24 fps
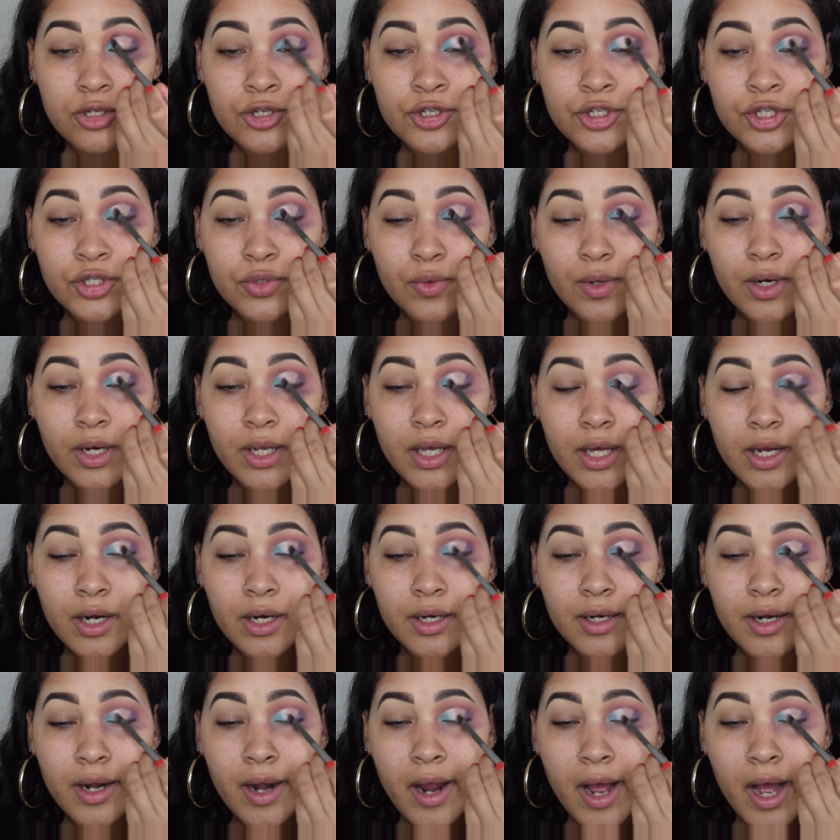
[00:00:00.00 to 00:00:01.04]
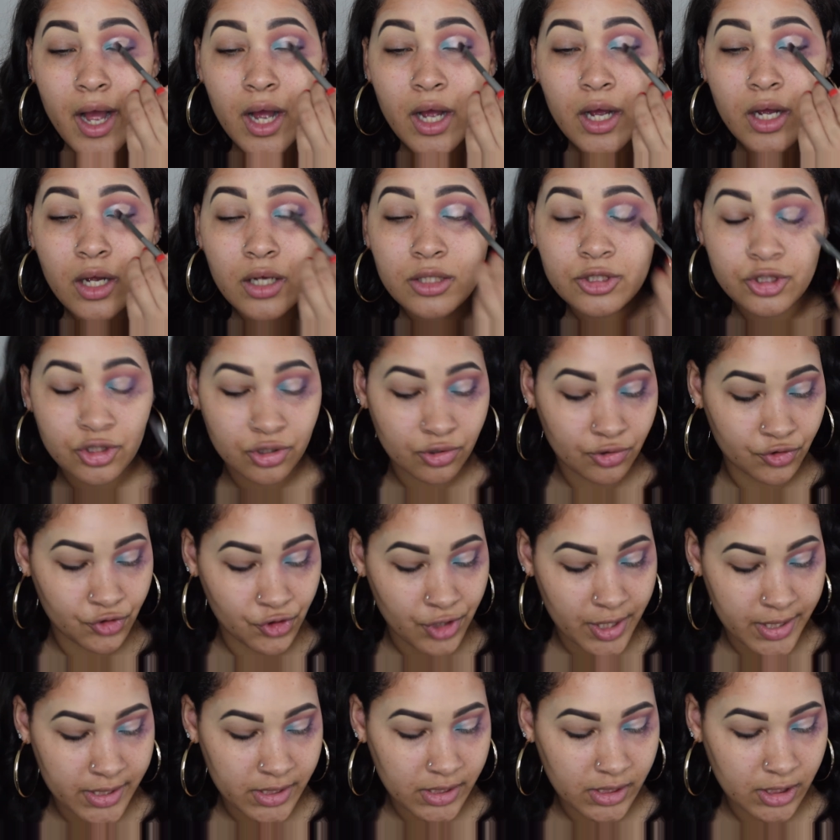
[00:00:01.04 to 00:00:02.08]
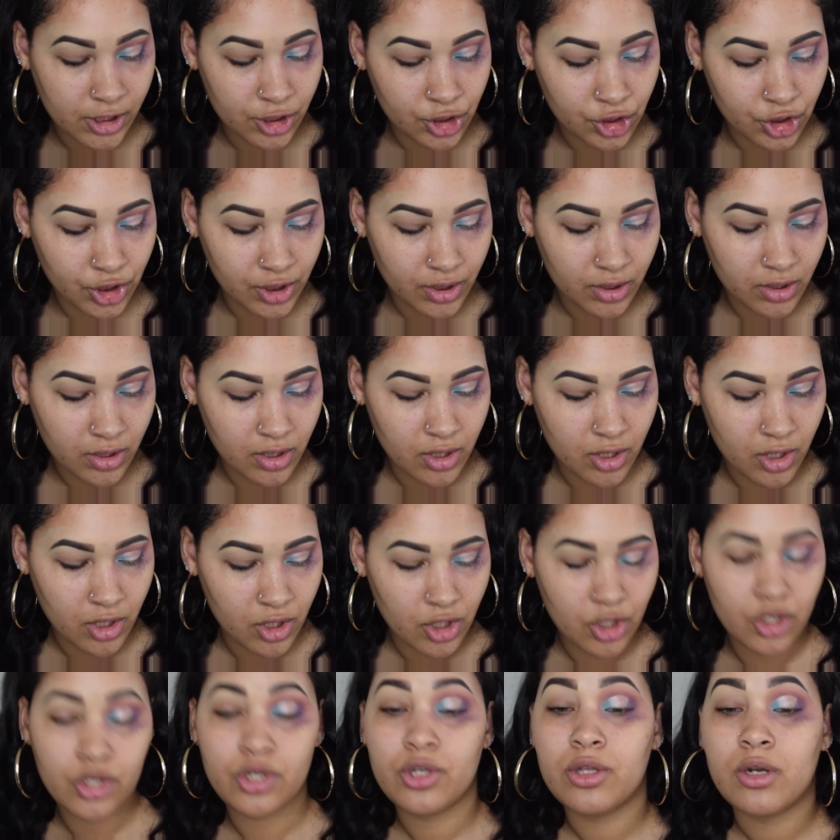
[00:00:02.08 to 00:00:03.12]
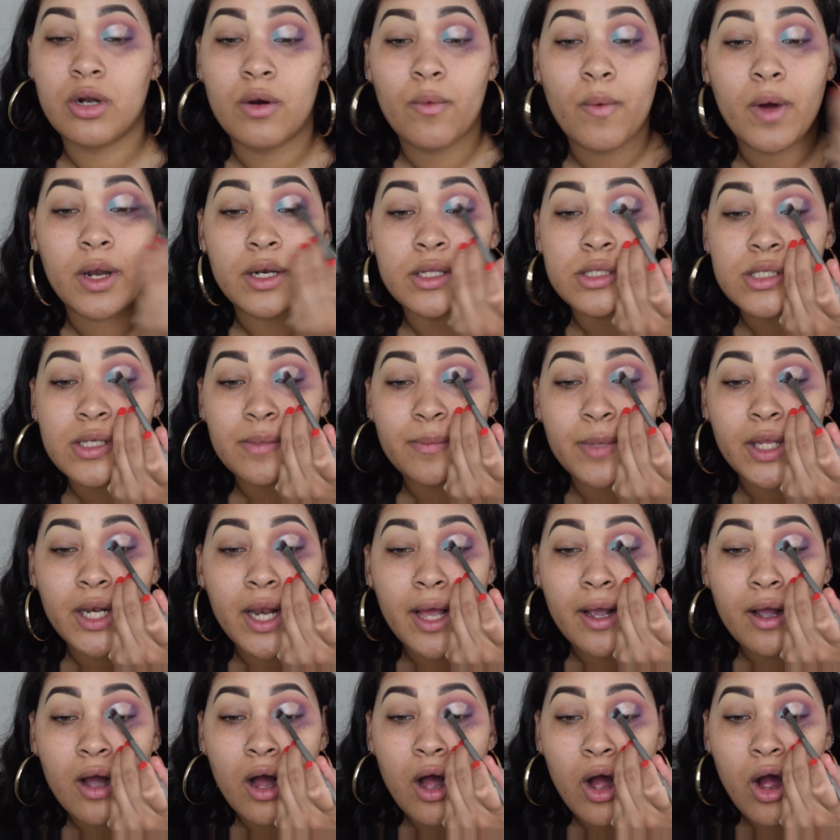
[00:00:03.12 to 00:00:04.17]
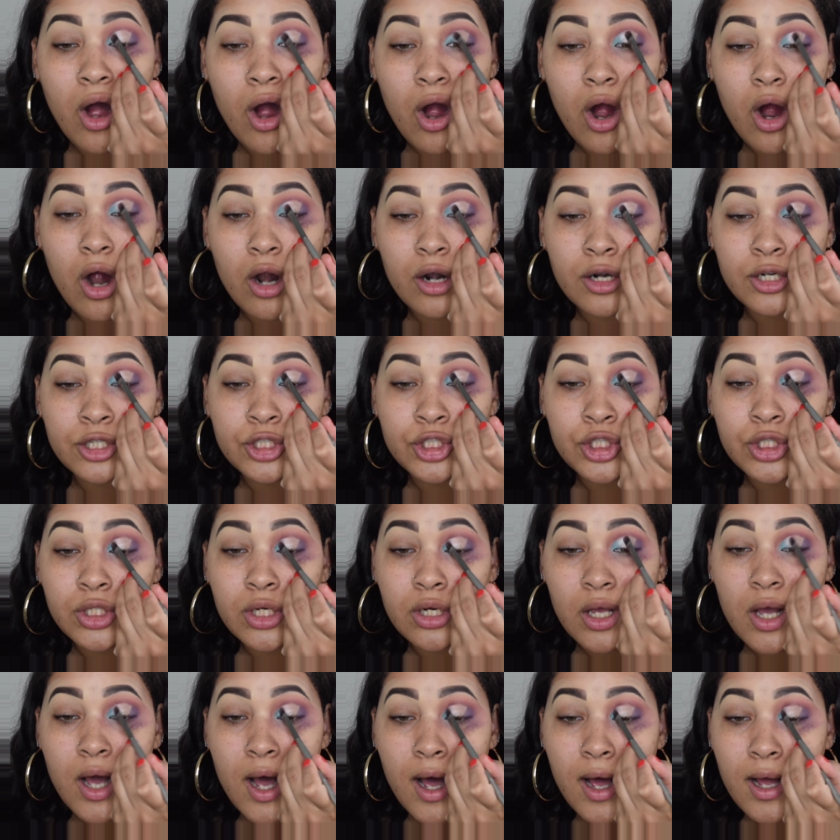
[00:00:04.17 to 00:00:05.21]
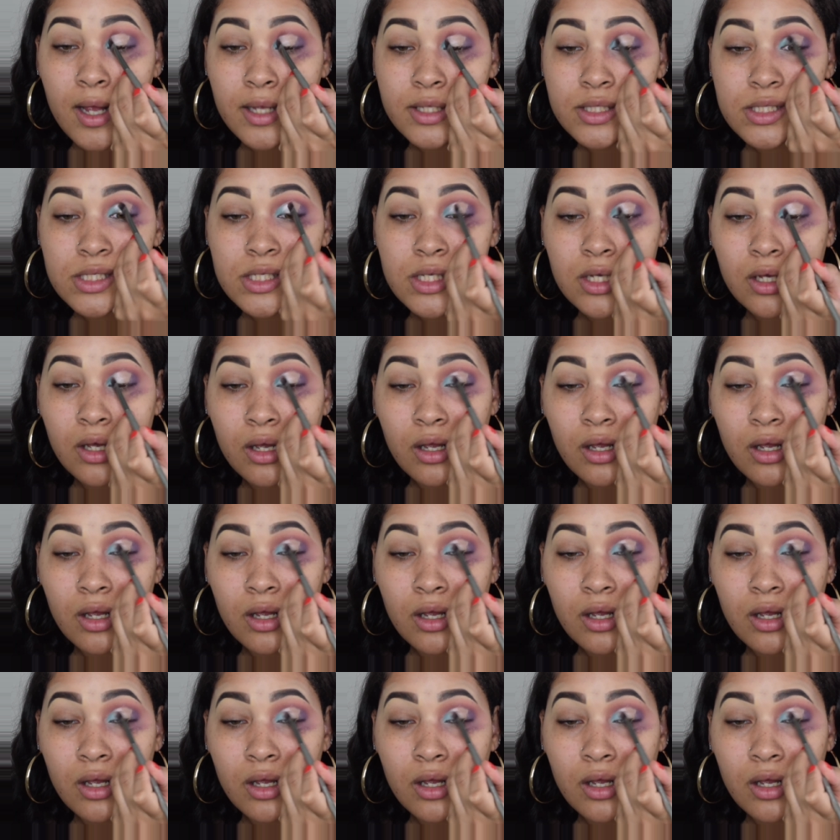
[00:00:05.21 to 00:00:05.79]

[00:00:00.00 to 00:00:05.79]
You just want to get a natural transition. You don't want it to be like a harsh cut.